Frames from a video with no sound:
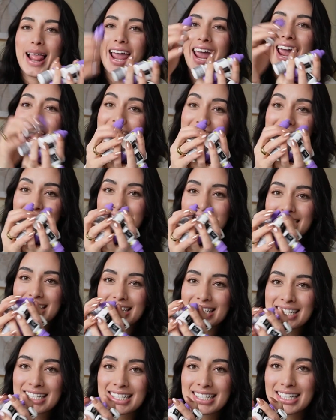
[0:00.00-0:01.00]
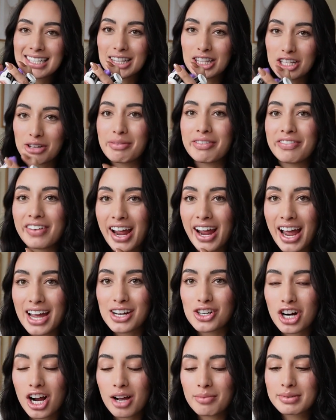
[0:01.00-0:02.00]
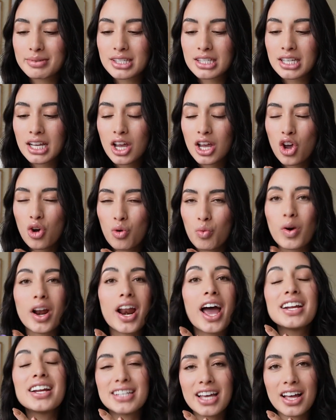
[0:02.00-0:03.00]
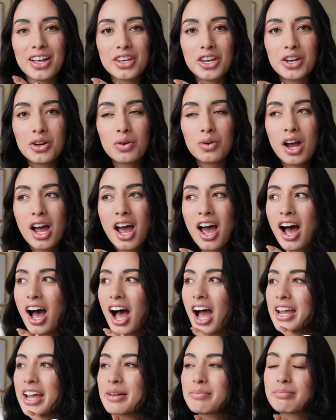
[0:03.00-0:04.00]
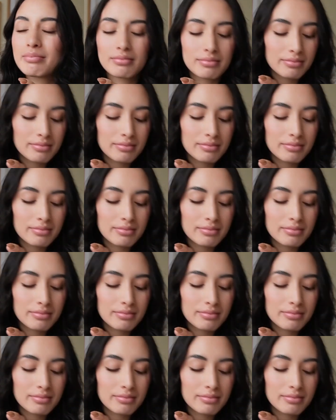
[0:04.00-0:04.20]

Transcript: 8 Lumify eye drops. When I tell you I am